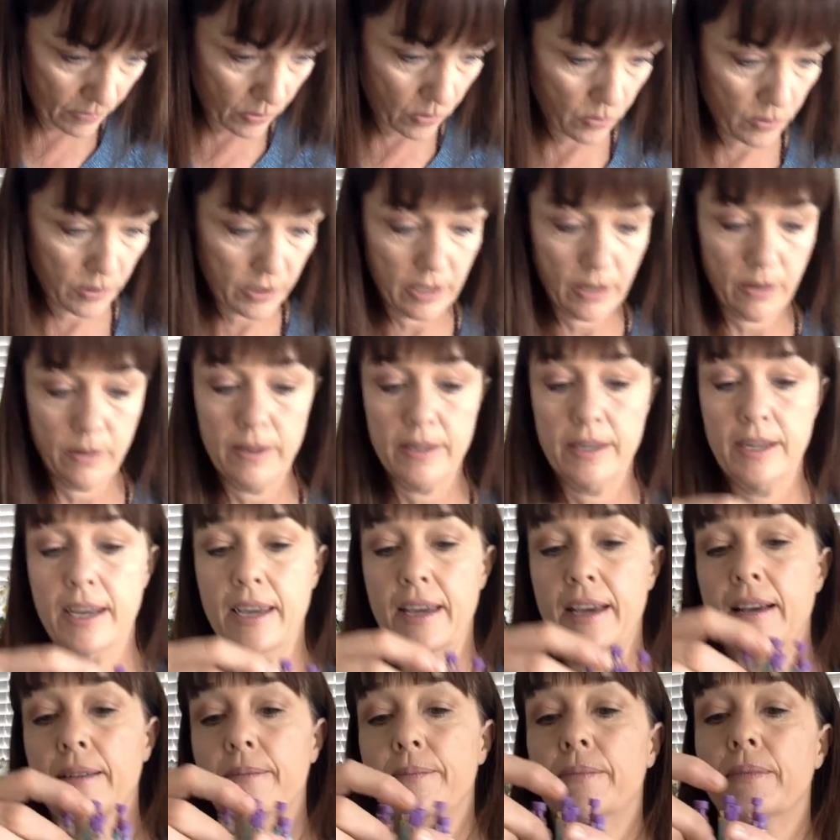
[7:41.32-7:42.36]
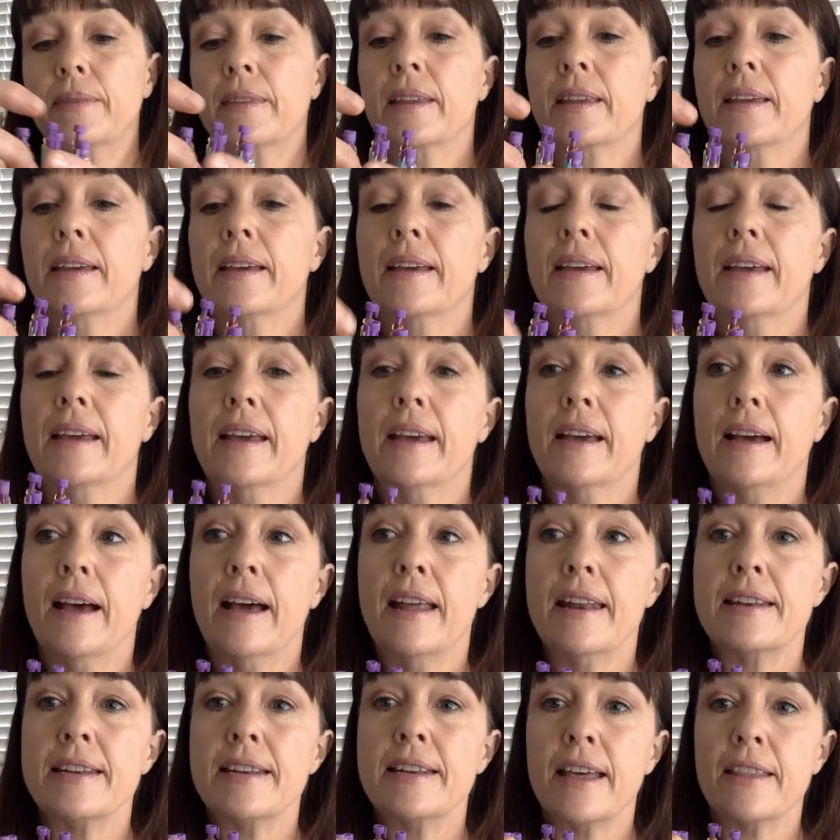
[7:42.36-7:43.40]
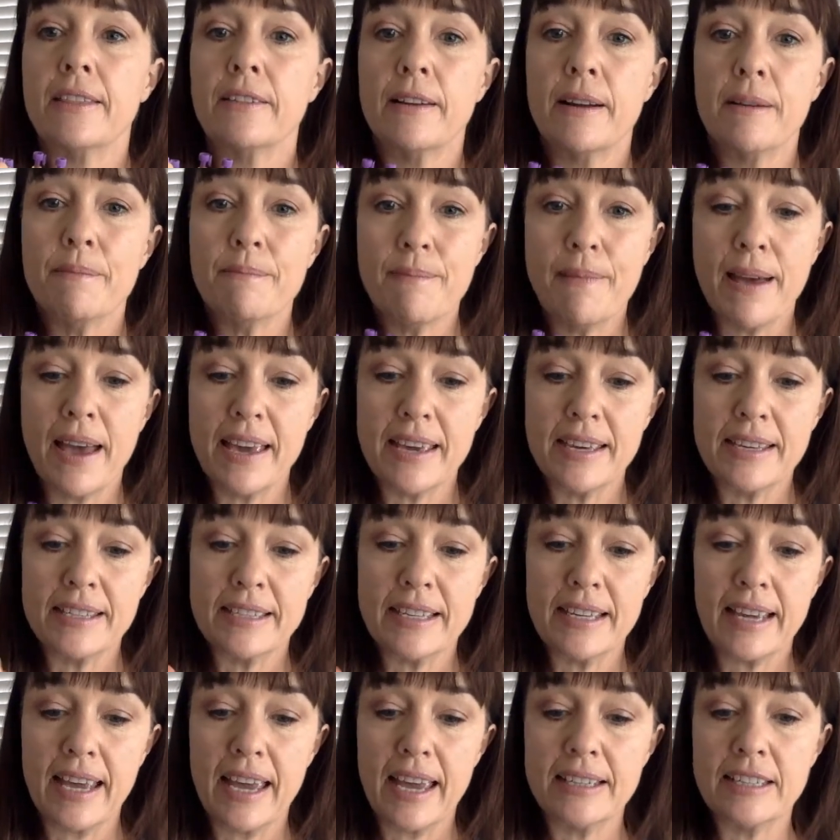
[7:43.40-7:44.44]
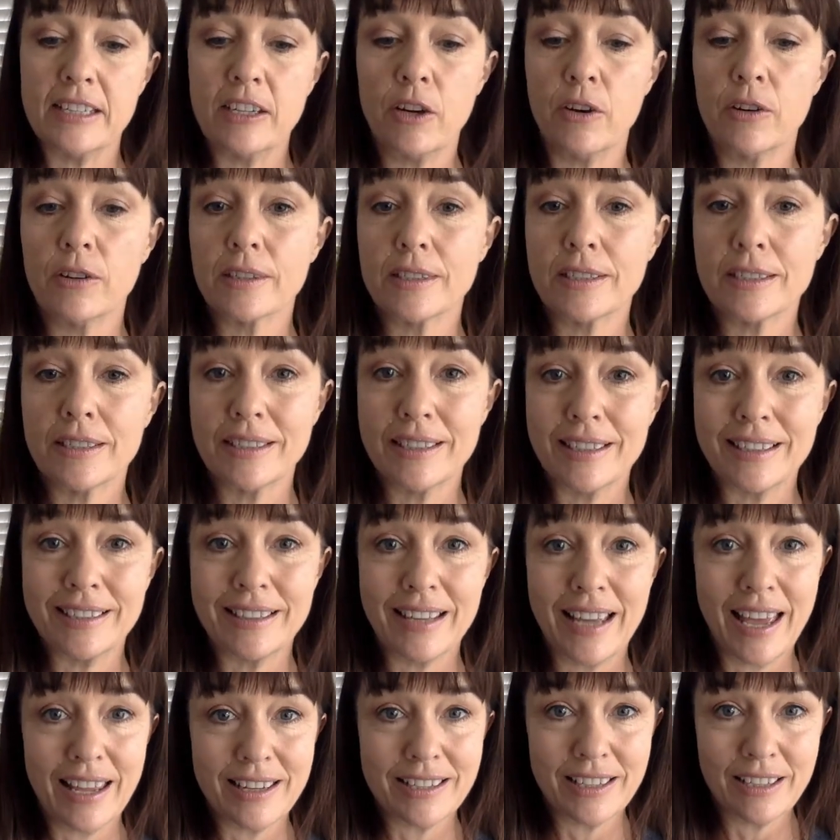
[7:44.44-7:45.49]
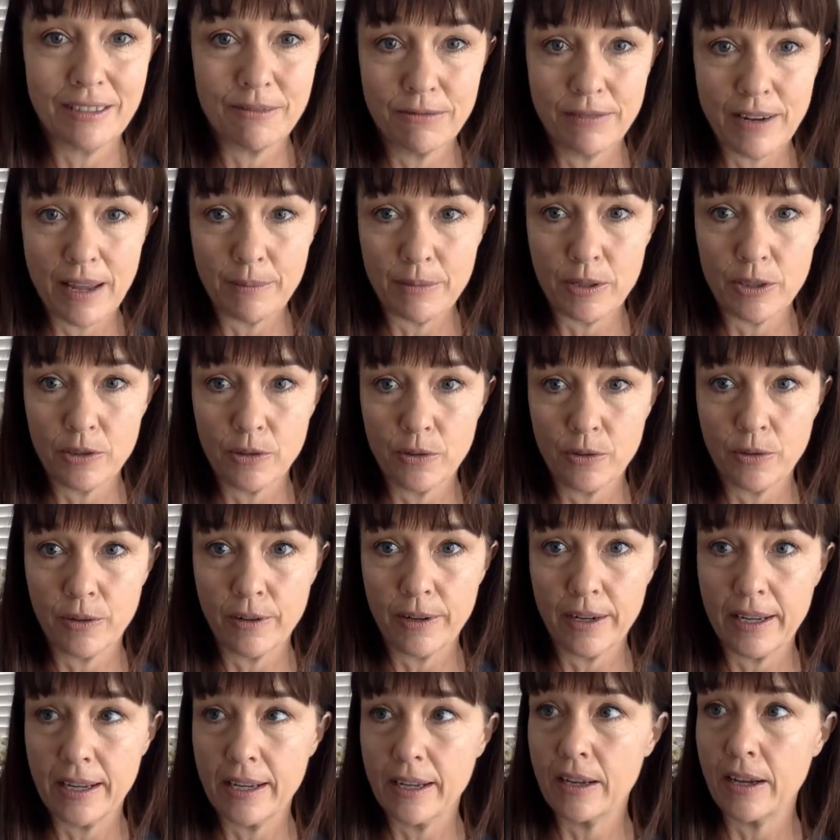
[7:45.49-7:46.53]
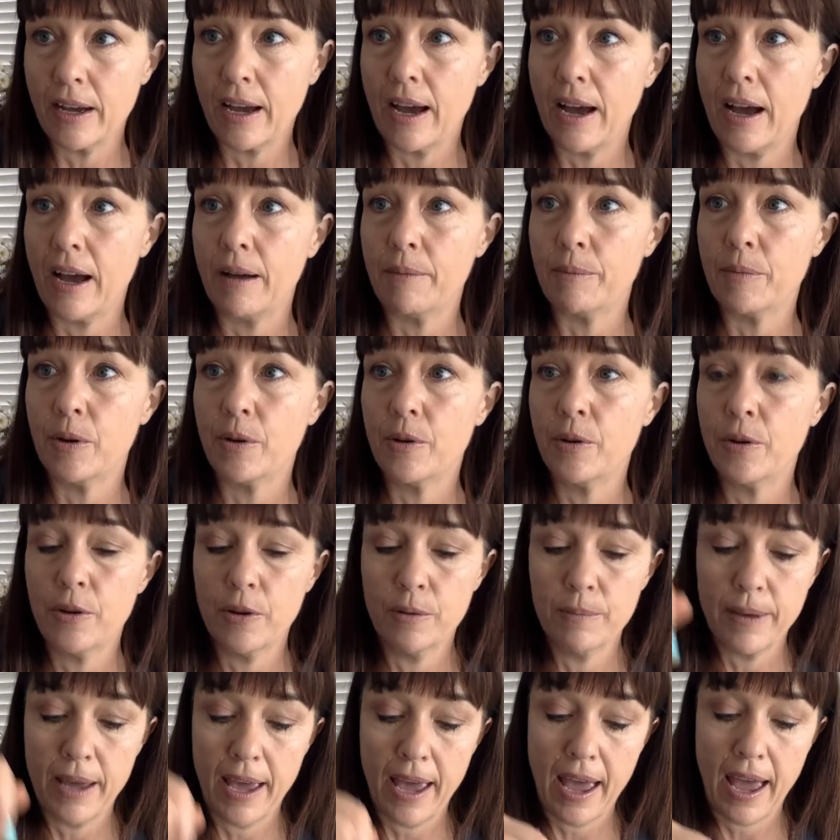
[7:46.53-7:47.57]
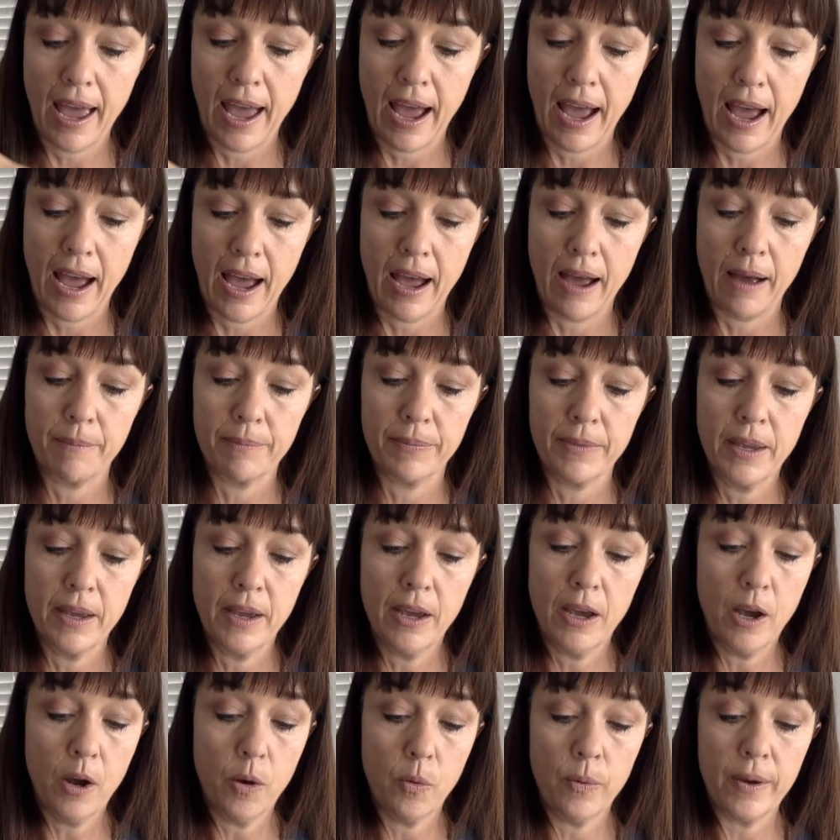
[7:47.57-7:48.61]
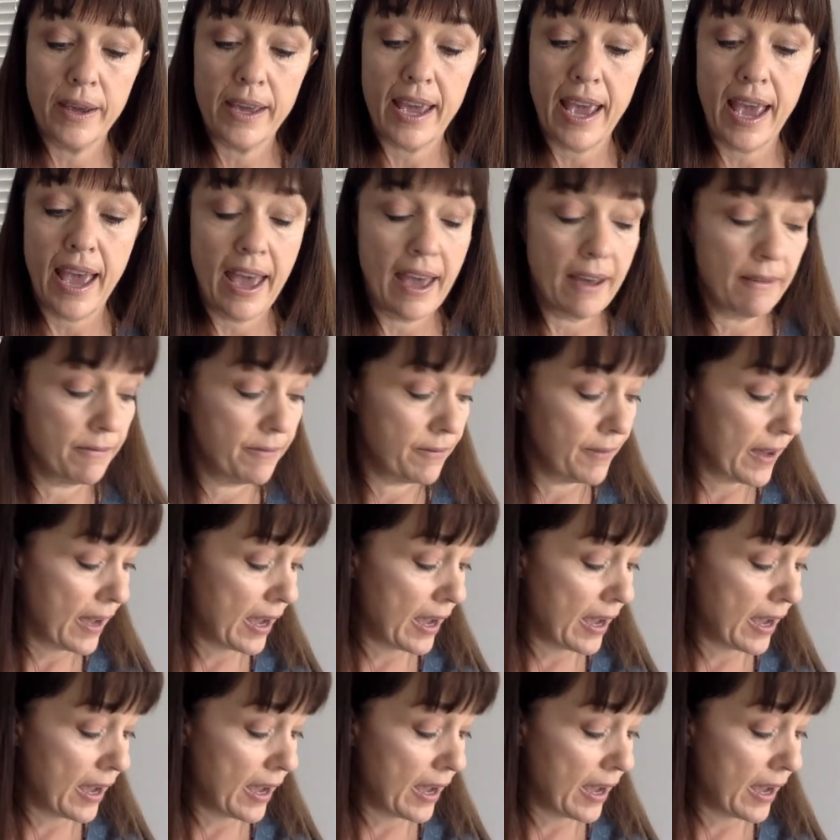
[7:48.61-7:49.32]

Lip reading: also in here. Another amazing antioxidant, anti-inflammatory herb. We have